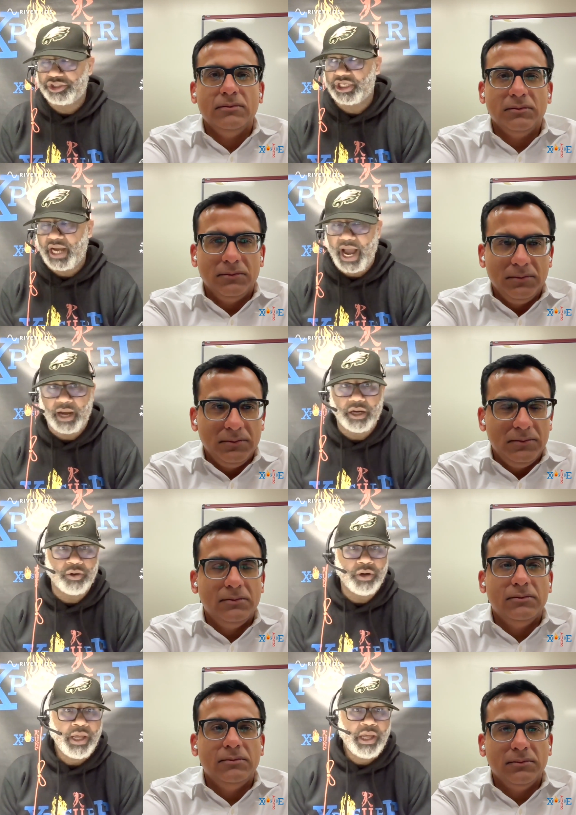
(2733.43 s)
Speaker 1: Chicago,
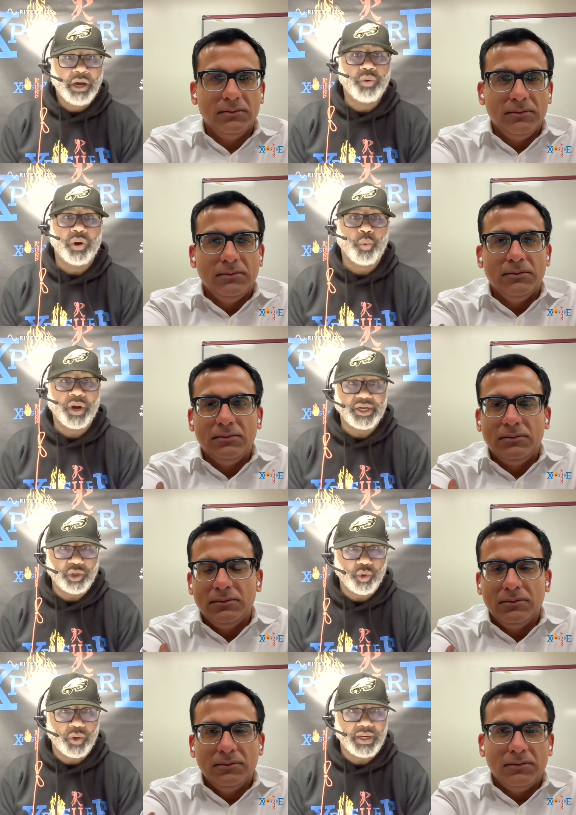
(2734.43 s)
what we're
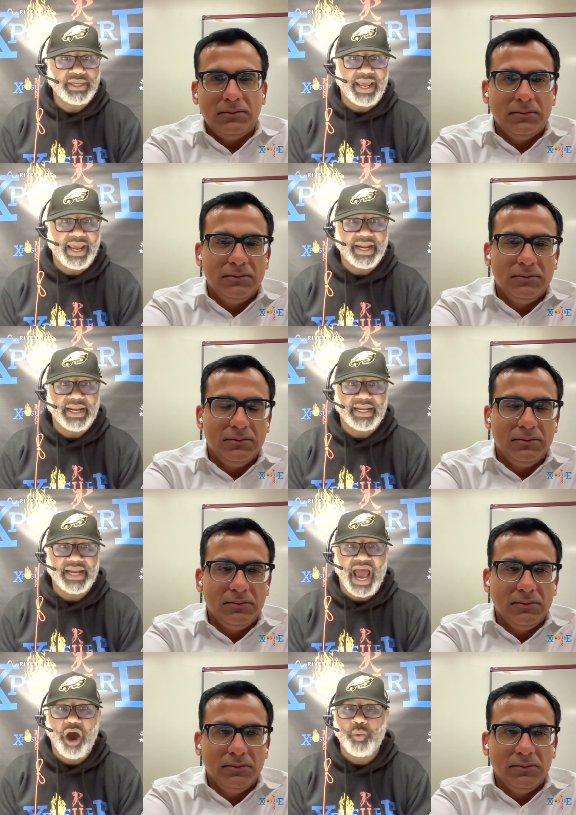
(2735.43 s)
doing, and, and
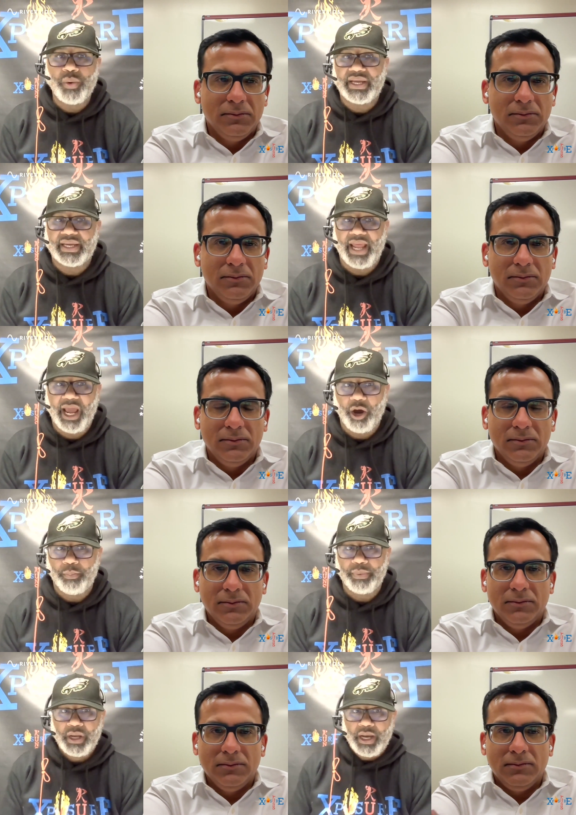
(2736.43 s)
how we can help
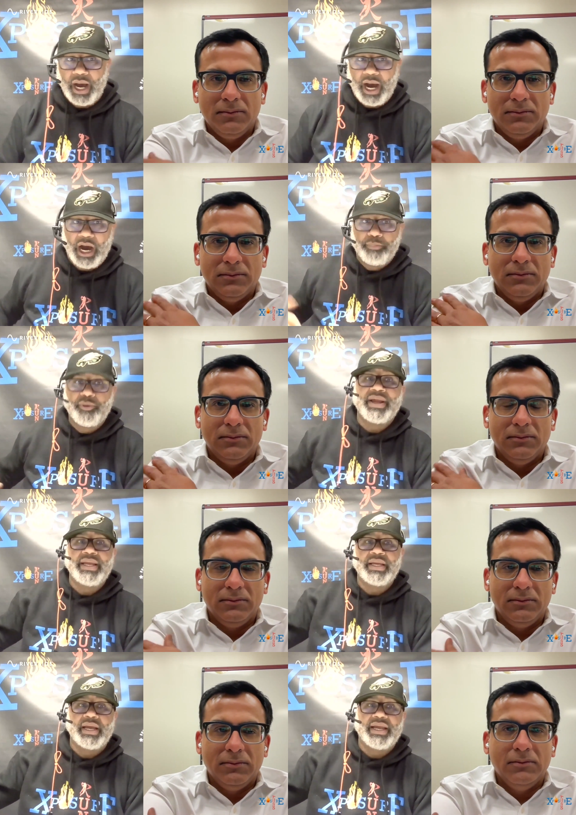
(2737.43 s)
uh,
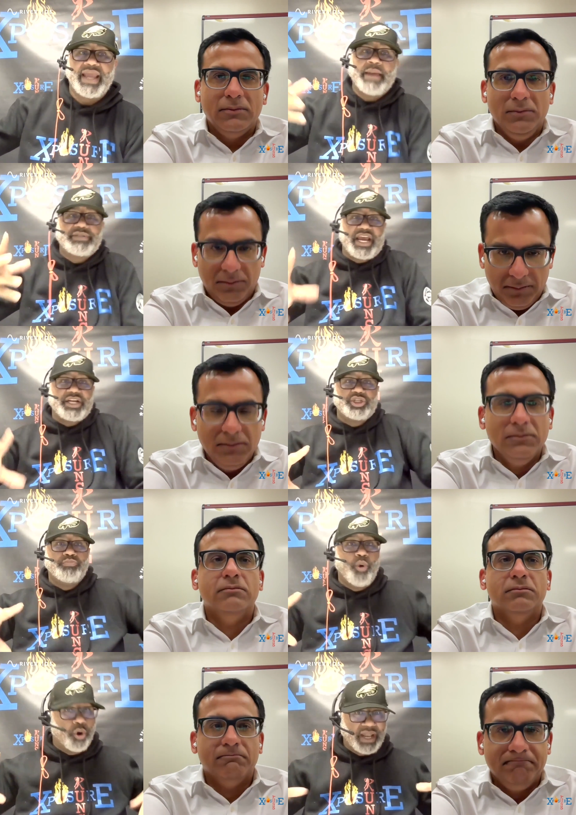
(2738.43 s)
bring Game Changer
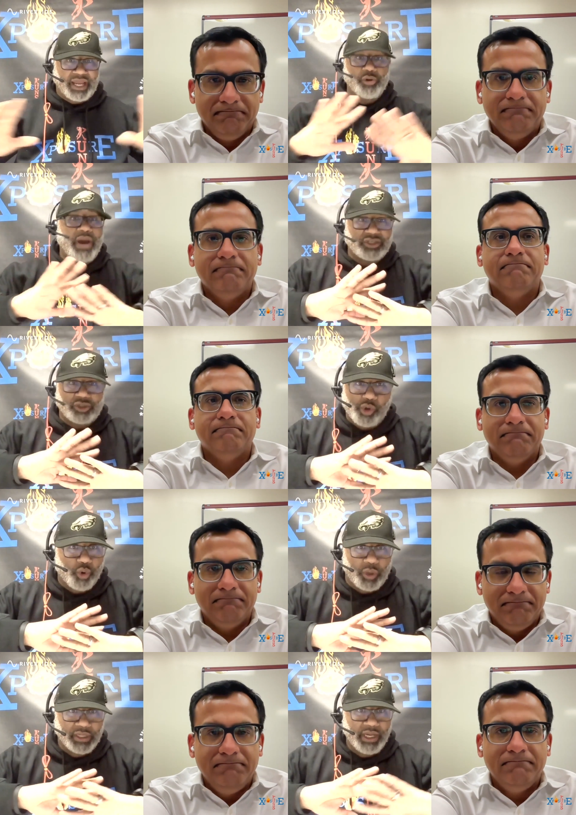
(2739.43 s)
more. Like you guys are
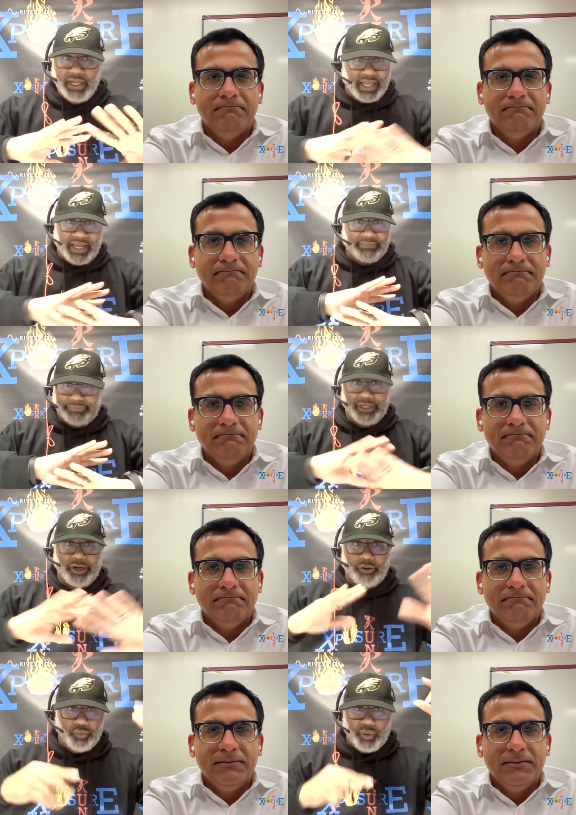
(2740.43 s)
doing, like, you
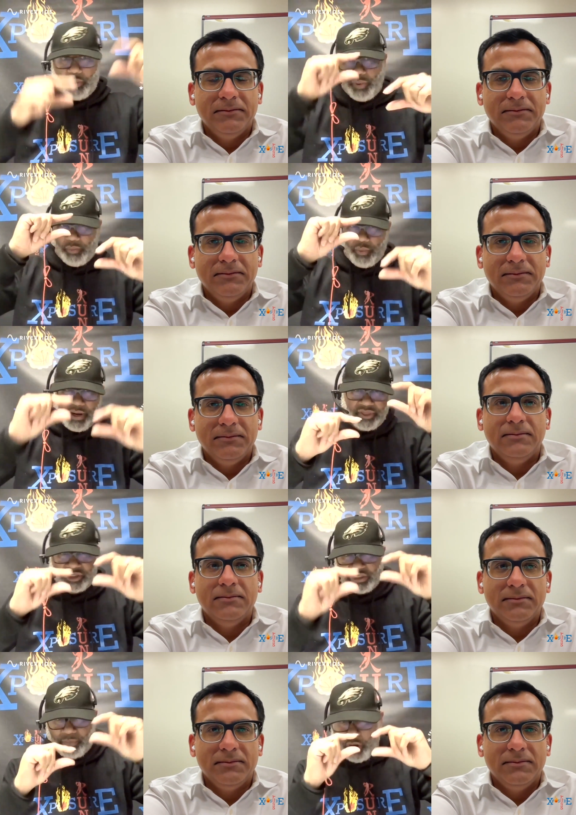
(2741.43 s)
know, we're, we're, we're the
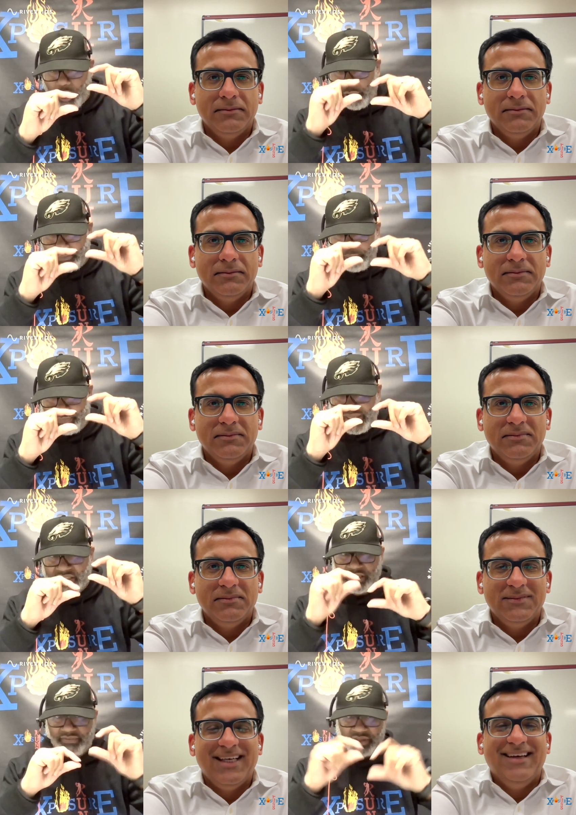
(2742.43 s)
small
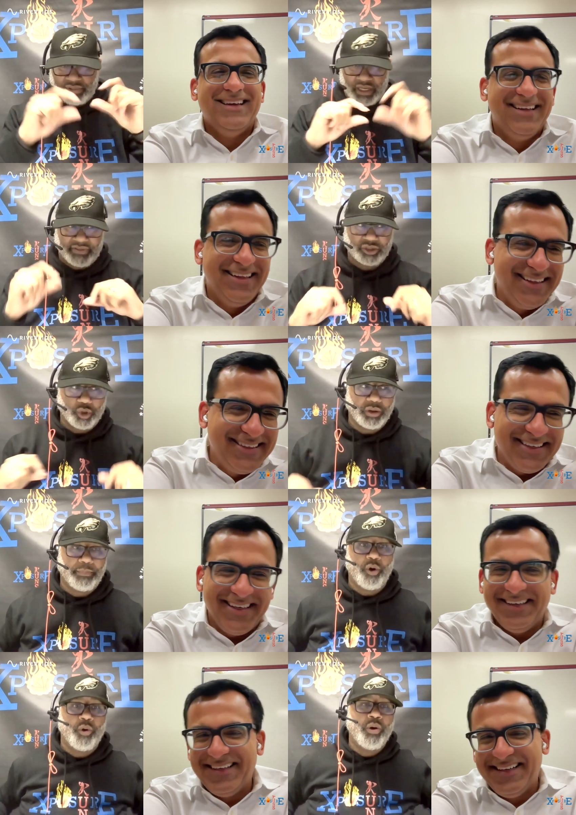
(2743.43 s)
pieces of the, of the totem
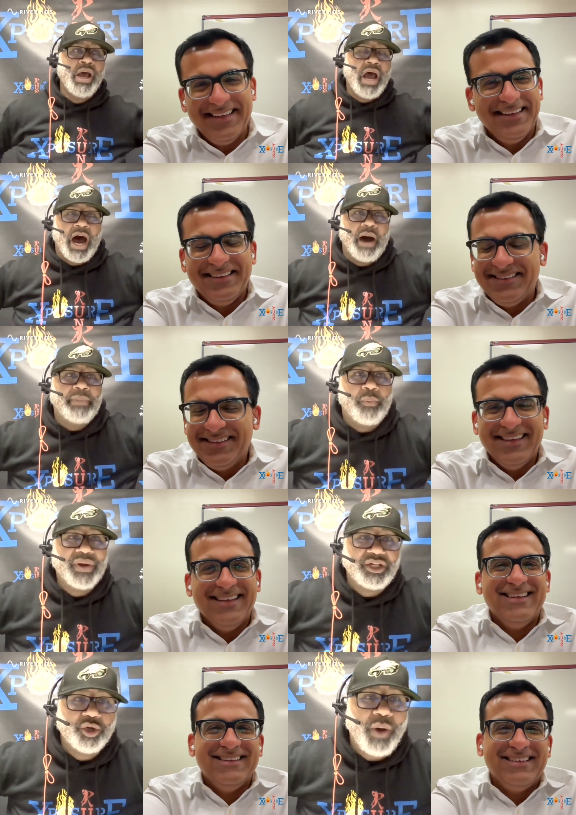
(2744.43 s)
pole. Uh, but
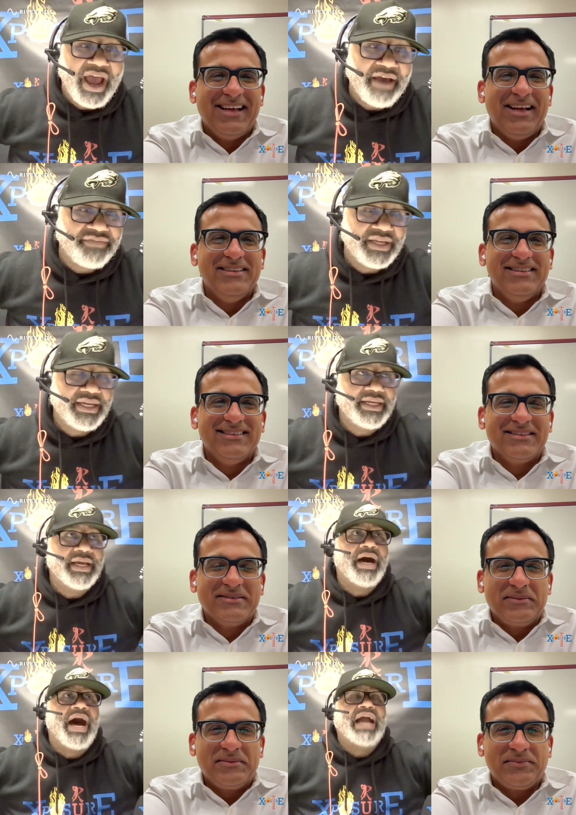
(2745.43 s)
we do have the,
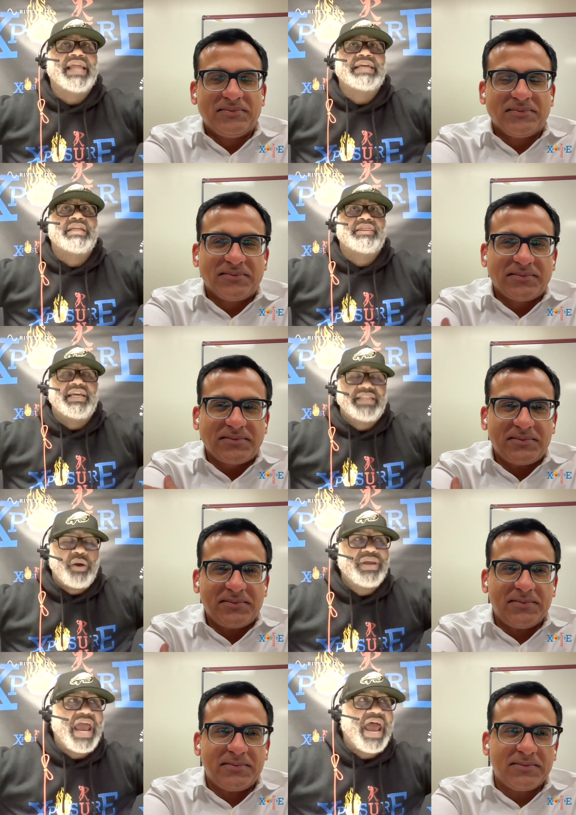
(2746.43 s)
uh, I'd like to think
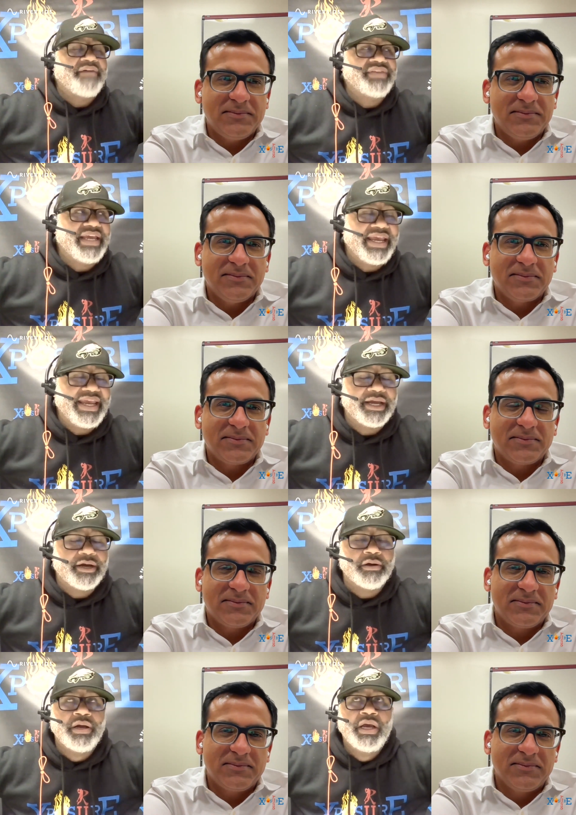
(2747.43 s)
that we have the ear